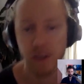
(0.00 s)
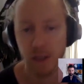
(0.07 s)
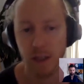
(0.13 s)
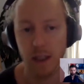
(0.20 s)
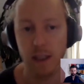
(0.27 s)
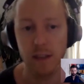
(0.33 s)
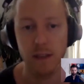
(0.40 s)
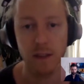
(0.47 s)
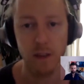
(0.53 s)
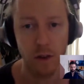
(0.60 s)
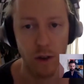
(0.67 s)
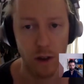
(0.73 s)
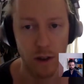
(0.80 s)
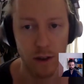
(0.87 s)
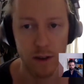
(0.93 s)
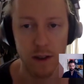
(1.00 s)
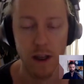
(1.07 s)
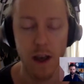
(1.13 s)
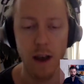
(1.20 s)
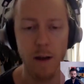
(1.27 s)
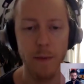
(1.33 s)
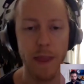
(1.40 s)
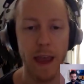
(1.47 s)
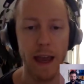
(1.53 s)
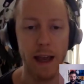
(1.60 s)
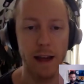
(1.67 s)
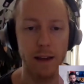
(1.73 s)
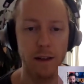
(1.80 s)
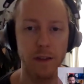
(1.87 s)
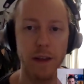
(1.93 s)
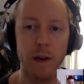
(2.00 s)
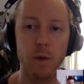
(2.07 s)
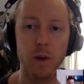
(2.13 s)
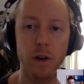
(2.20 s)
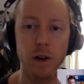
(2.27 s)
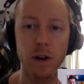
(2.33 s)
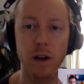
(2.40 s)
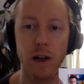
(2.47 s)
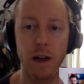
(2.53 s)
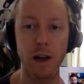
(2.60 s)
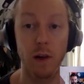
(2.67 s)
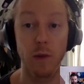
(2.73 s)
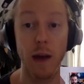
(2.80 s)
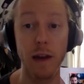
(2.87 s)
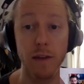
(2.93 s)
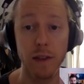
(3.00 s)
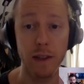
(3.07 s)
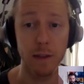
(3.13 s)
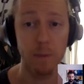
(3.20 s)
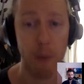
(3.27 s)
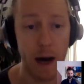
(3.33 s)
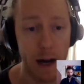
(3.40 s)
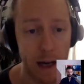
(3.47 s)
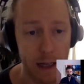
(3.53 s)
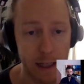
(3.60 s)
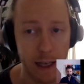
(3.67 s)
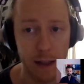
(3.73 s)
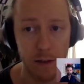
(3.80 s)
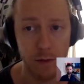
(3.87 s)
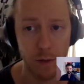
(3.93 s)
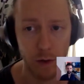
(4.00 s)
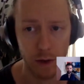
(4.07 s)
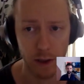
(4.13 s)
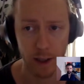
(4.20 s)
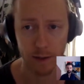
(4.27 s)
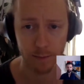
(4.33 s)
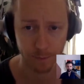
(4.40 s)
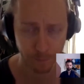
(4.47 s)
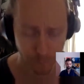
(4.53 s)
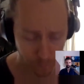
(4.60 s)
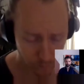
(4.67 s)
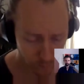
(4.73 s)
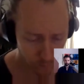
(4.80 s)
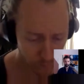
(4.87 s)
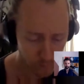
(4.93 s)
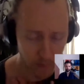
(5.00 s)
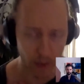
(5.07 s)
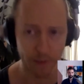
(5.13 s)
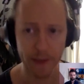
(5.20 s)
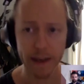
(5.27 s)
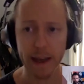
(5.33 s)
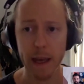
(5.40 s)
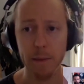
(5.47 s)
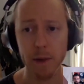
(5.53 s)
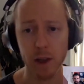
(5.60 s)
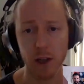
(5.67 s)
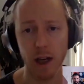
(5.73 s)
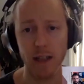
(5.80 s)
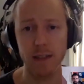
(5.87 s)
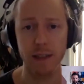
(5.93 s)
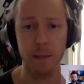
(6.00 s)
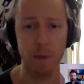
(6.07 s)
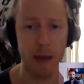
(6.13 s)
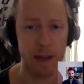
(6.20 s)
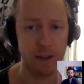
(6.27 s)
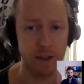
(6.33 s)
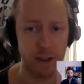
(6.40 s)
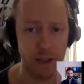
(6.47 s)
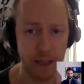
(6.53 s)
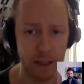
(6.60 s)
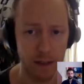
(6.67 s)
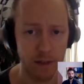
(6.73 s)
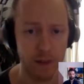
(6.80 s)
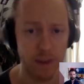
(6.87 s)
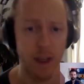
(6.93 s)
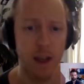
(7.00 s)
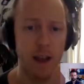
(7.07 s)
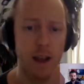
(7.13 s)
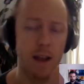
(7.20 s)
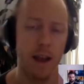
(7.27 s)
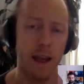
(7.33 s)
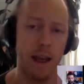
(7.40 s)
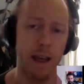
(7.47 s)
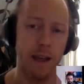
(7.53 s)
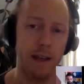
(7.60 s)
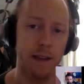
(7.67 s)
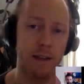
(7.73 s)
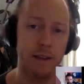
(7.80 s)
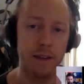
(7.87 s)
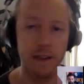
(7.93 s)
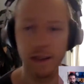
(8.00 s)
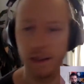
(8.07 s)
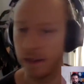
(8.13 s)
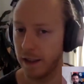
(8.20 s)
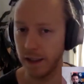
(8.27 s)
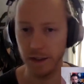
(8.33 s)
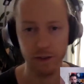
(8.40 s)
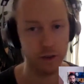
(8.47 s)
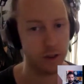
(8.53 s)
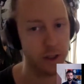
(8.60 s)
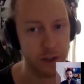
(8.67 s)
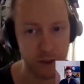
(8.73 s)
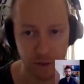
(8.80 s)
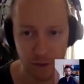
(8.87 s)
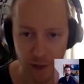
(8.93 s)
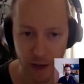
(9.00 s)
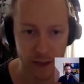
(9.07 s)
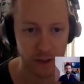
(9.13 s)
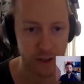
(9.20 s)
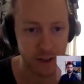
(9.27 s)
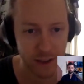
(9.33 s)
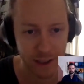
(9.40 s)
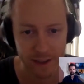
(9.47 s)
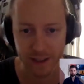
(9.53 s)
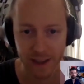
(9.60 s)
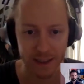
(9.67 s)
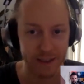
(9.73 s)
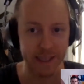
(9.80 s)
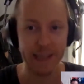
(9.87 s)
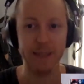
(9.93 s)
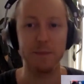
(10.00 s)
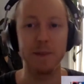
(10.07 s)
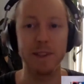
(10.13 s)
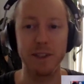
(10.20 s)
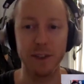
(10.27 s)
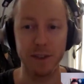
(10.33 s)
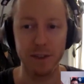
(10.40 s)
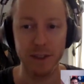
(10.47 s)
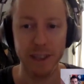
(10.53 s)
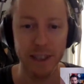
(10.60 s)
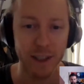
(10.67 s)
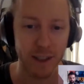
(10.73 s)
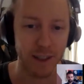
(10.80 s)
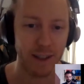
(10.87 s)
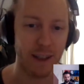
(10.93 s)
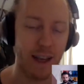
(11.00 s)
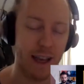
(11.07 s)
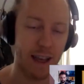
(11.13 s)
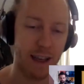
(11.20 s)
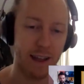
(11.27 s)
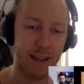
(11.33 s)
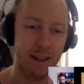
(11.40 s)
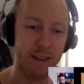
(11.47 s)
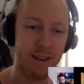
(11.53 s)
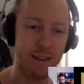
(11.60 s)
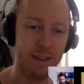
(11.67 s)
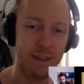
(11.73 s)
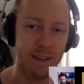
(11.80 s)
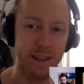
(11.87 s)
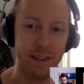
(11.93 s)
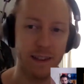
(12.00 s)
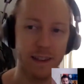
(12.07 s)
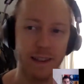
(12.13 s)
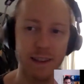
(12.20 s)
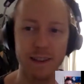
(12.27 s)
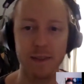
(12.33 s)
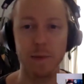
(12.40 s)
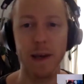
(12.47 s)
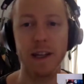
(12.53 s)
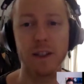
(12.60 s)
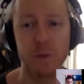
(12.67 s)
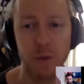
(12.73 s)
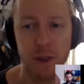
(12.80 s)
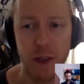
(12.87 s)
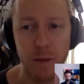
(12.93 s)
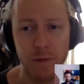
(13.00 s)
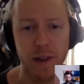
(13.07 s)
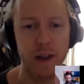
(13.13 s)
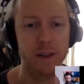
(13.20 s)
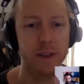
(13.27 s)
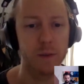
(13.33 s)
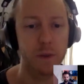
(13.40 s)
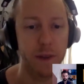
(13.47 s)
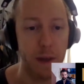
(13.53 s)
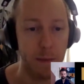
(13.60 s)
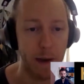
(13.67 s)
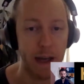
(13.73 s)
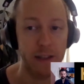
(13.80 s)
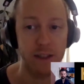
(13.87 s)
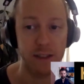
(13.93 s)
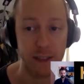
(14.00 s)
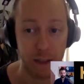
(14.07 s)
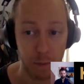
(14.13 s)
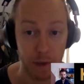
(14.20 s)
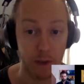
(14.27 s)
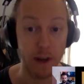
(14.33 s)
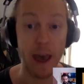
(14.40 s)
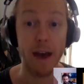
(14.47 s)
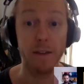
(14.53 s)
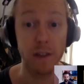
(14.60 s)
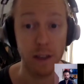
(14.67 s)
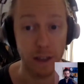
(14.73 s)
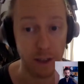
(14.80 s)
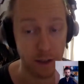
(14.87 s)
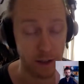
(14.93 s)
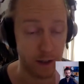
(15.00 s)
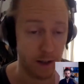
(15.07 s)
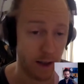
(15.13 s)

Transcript: conquistadors, and they were arriving in Baja California, and they came across the Apache natives. And in traditional fashion, they said, "Take me to your leader." And the Spanish were dumbfounded when the Apache said, "We don't have a leader."